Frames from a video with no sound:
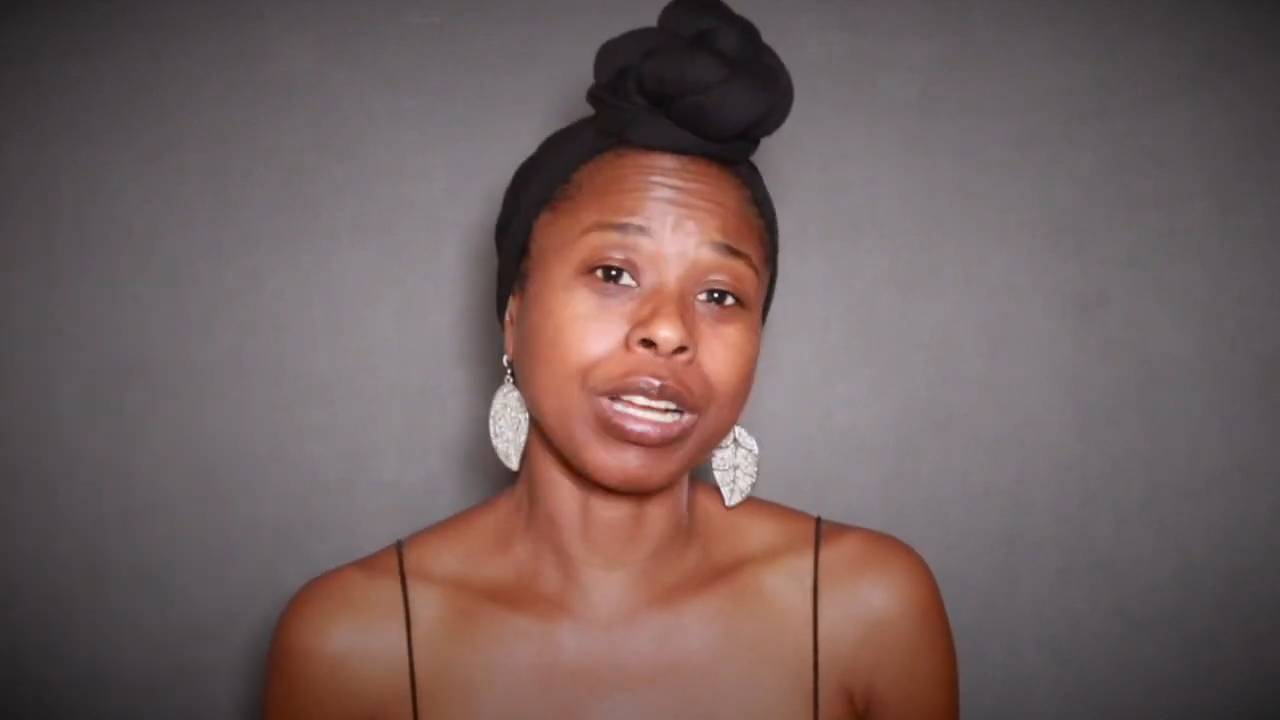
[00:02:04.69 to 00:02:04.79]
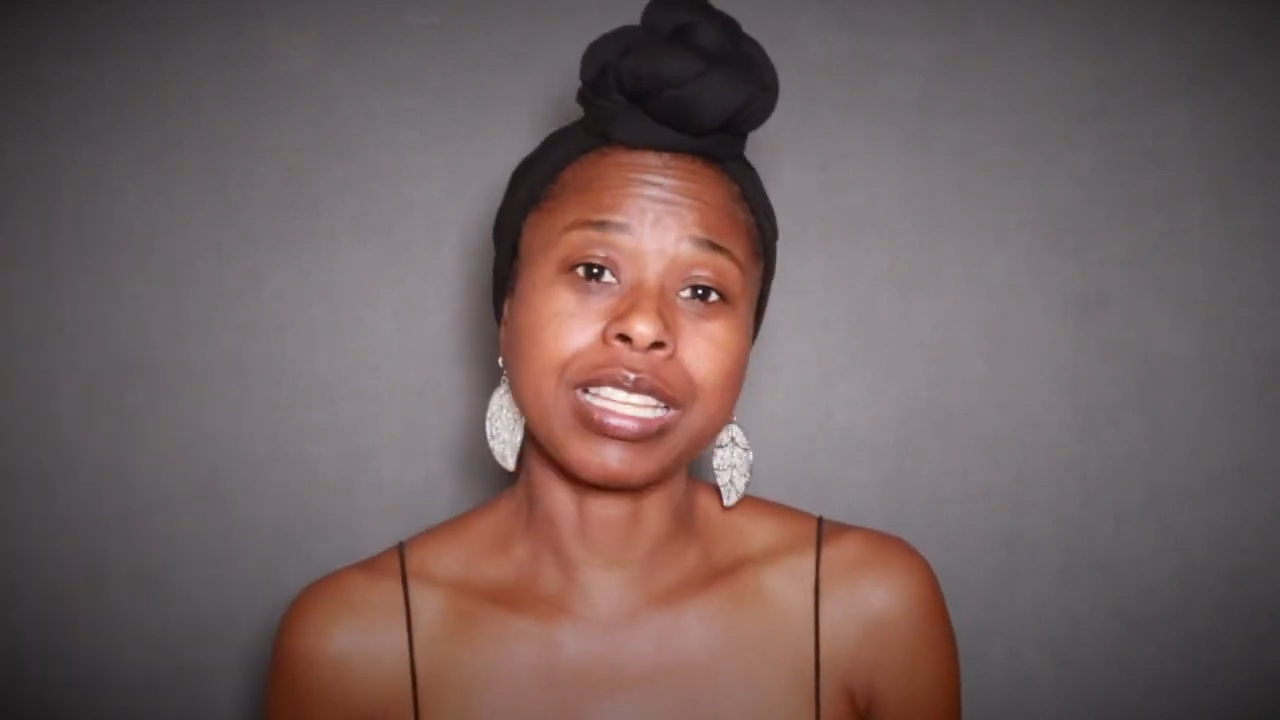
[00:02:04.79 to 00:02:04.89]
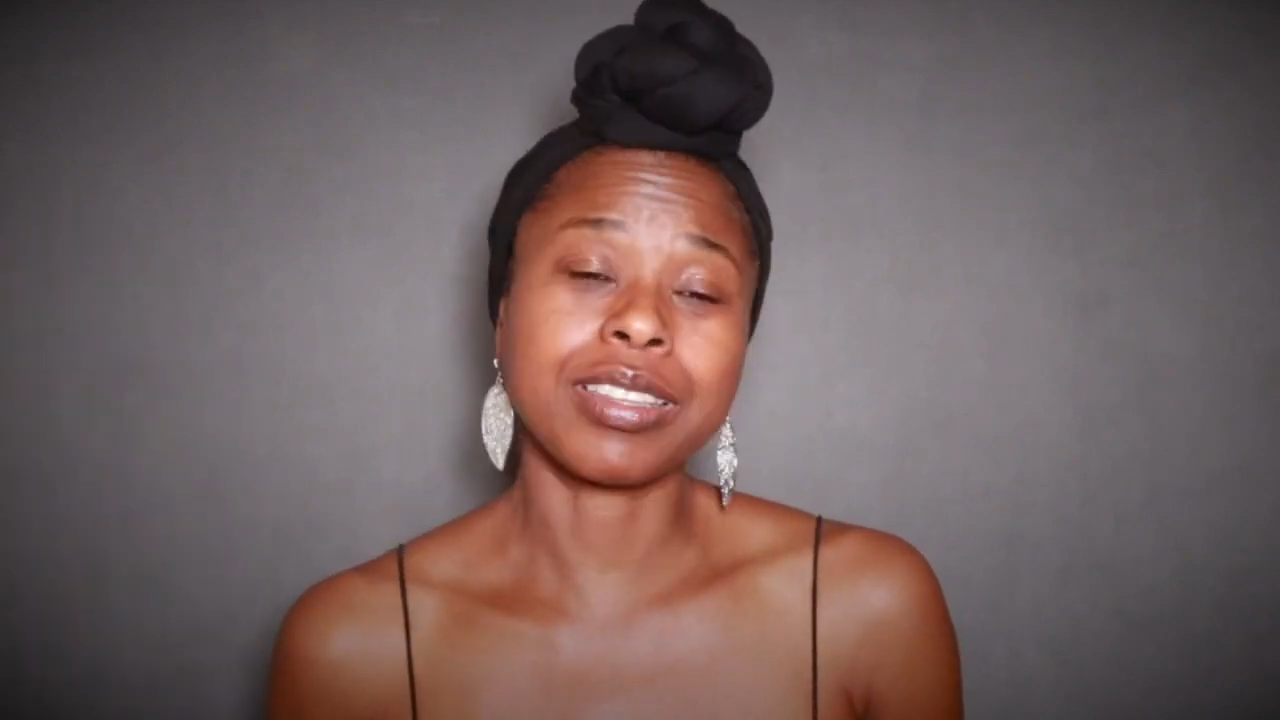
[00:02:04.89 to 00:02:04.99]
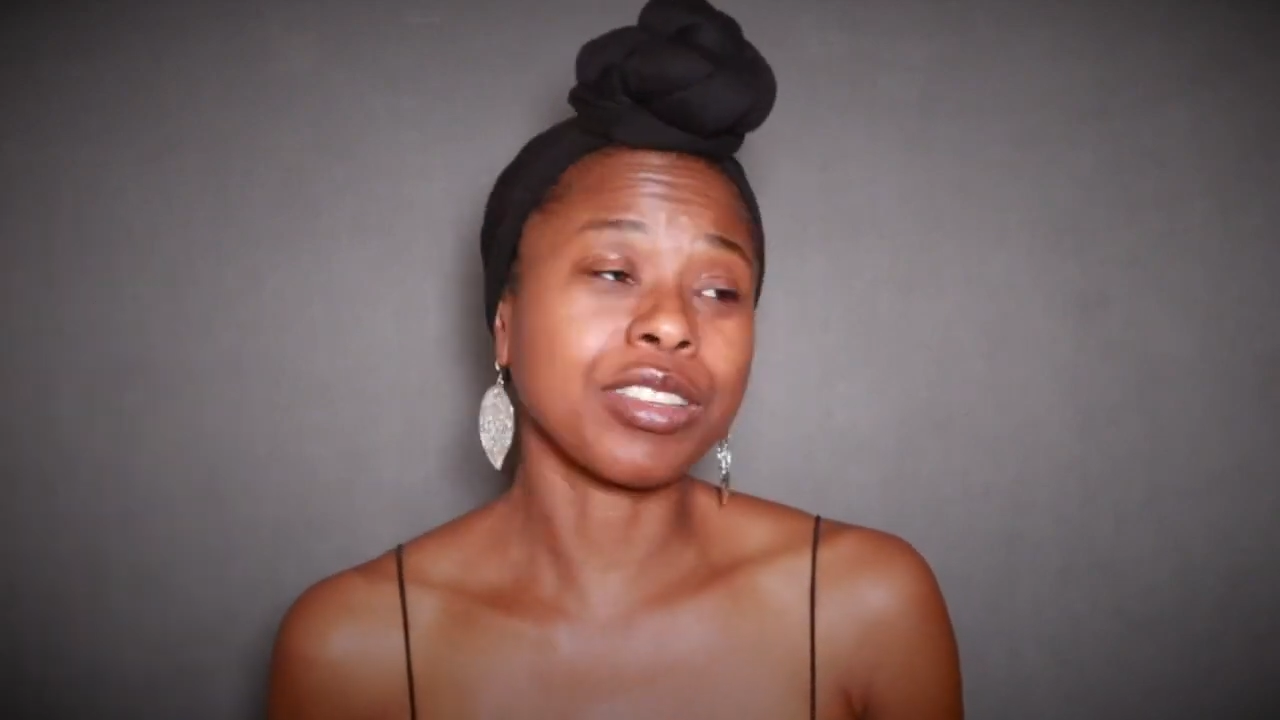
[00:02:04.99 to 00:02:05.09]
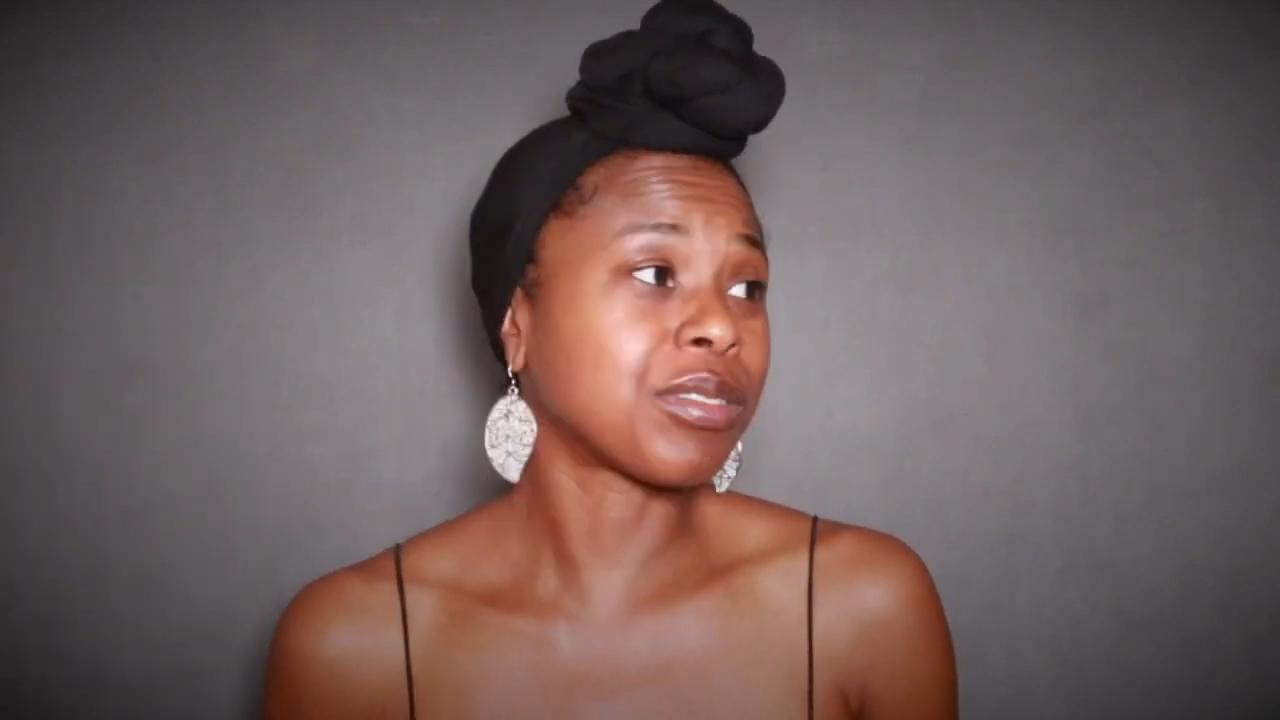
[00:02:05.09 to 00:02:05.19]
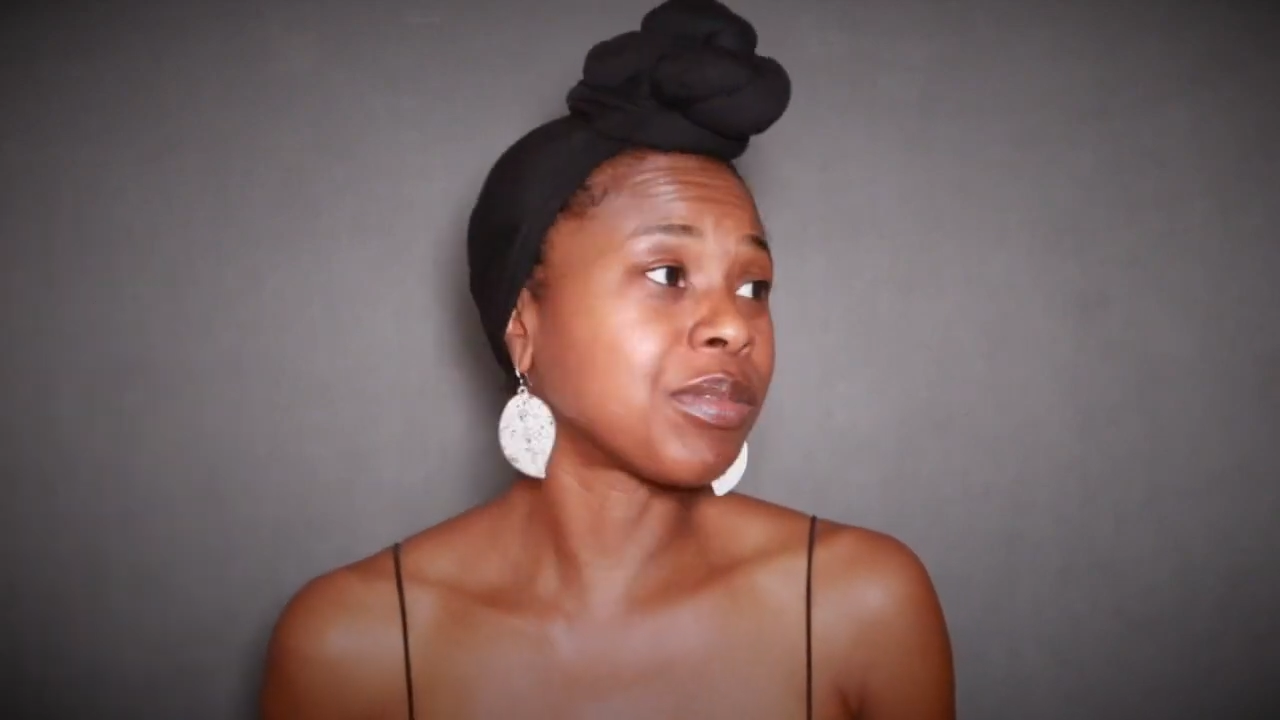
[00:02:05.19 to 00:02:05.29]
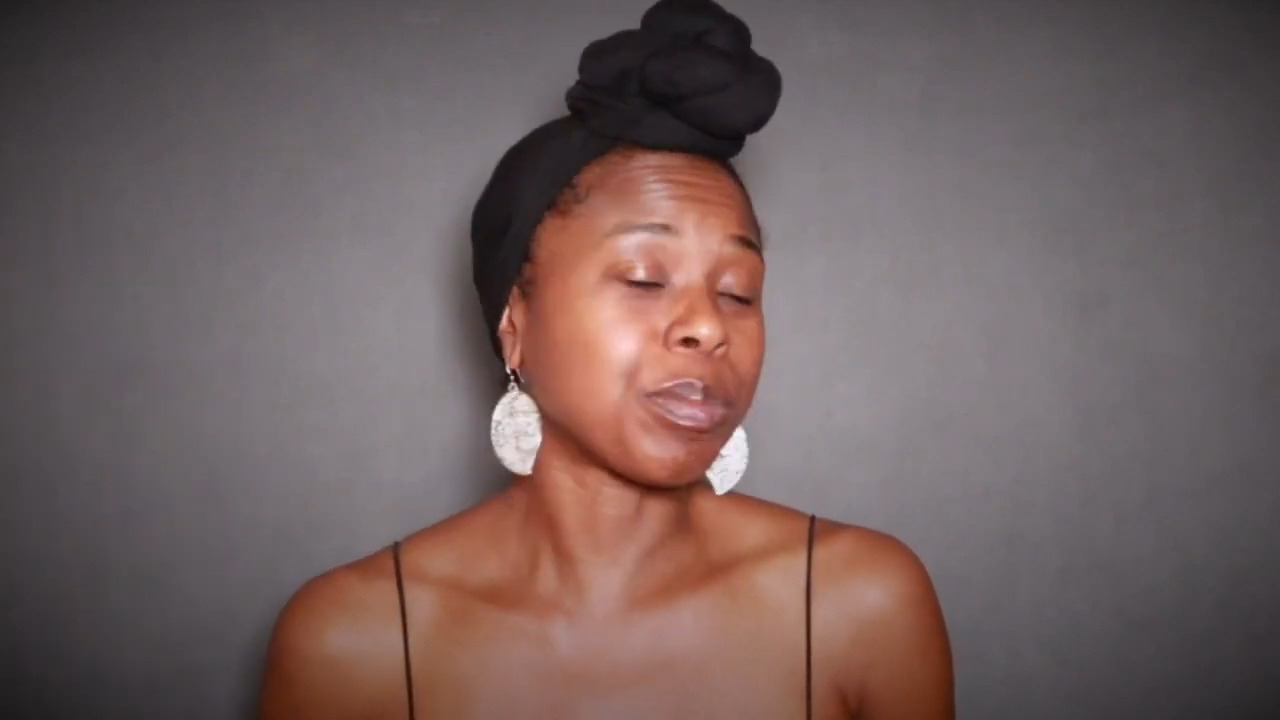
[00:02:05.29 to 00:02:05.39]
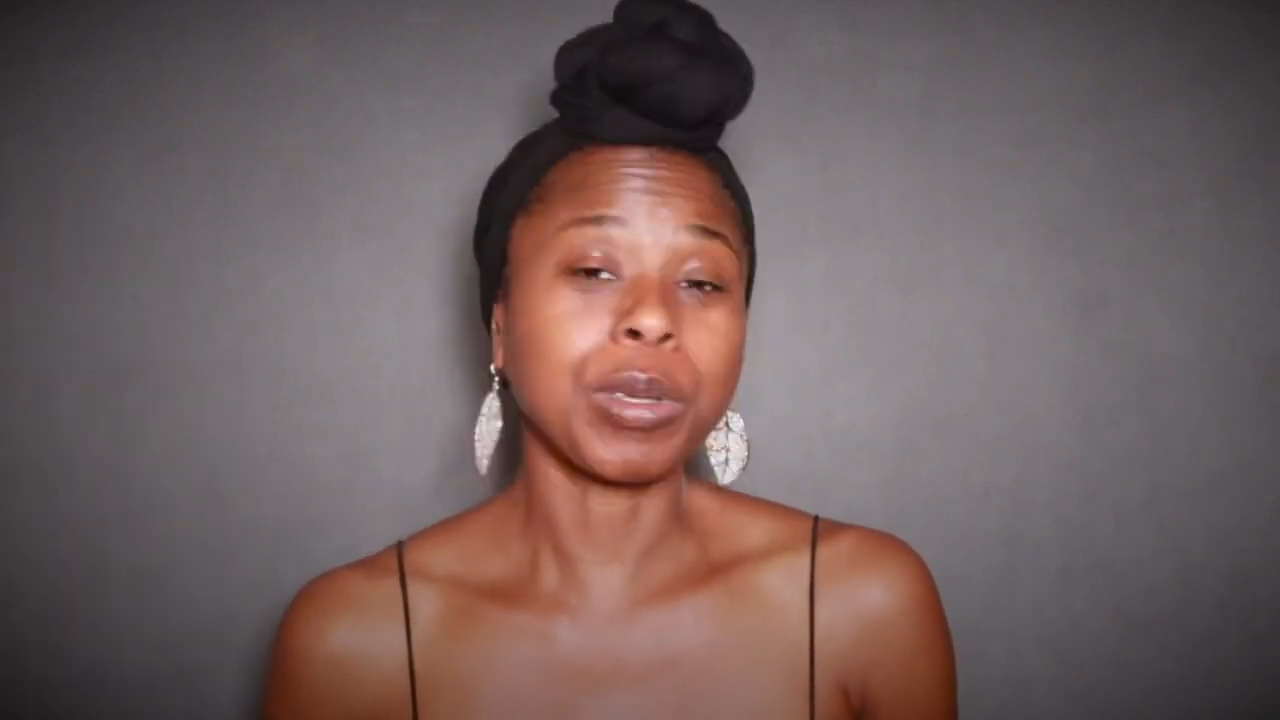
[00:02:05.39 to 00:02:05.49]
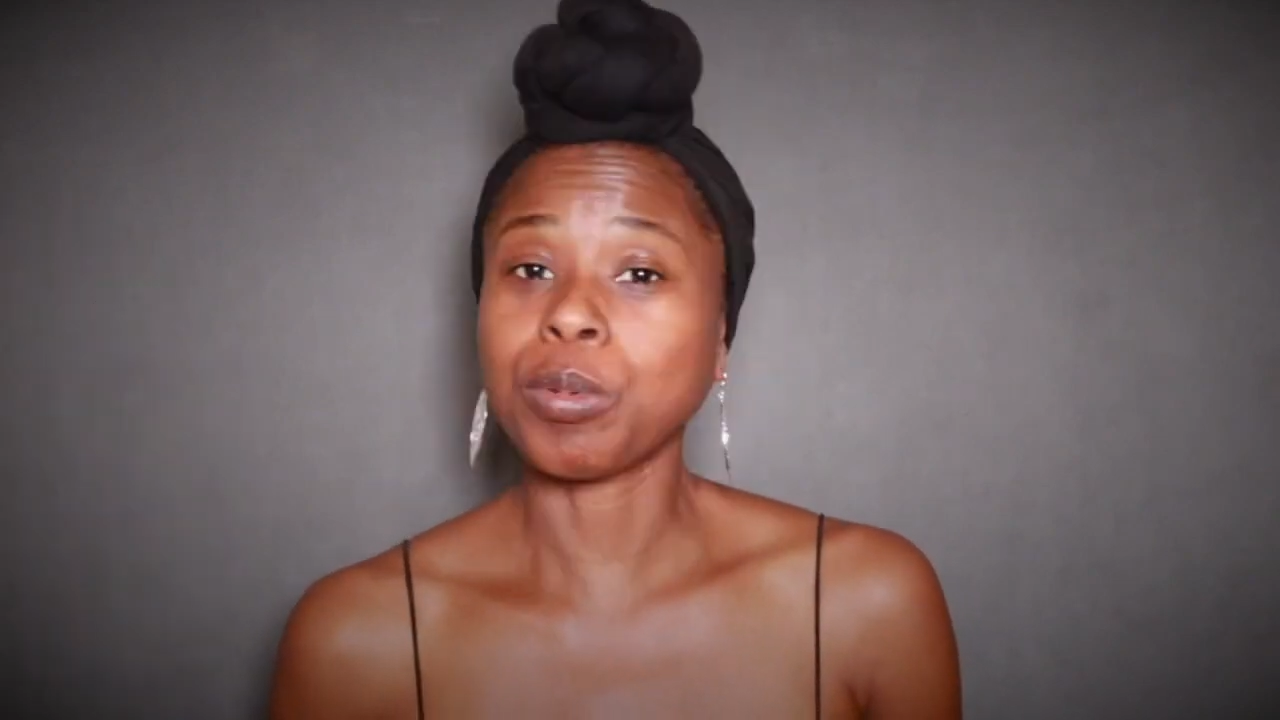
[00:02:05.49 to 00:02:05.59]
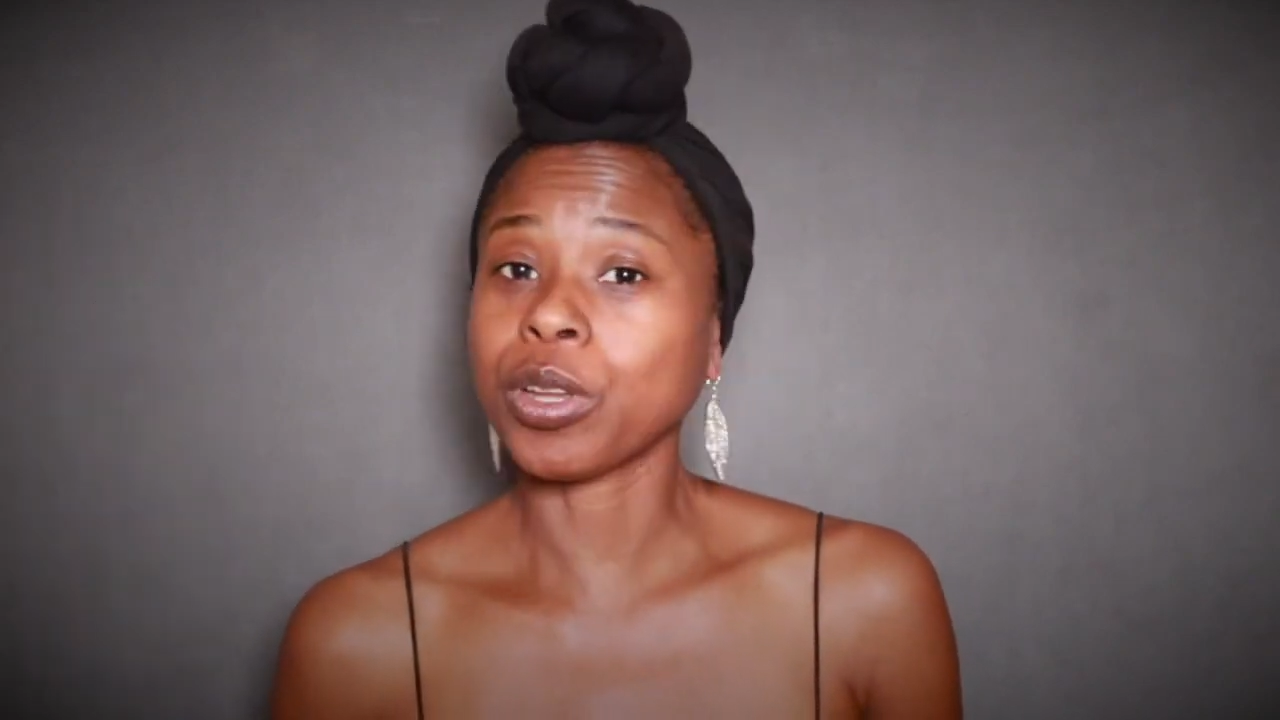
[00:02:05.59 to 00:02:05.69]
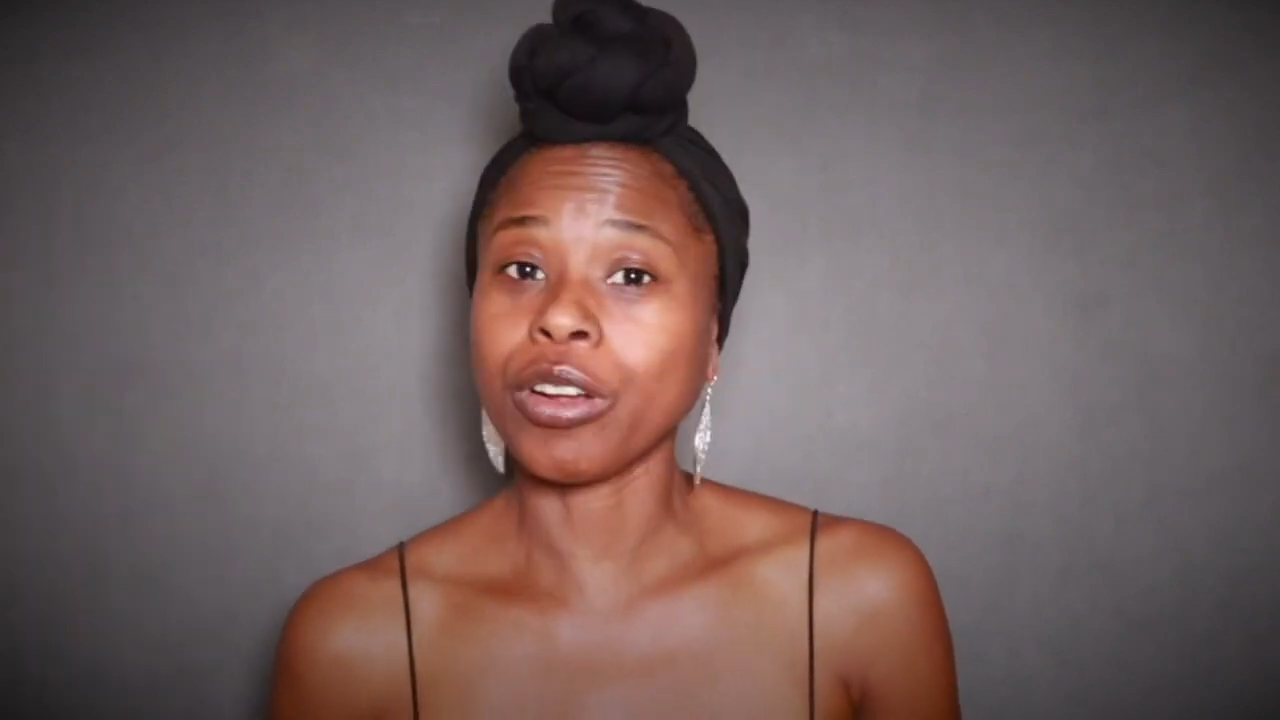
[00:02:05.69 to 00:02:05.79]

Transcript: rest of the people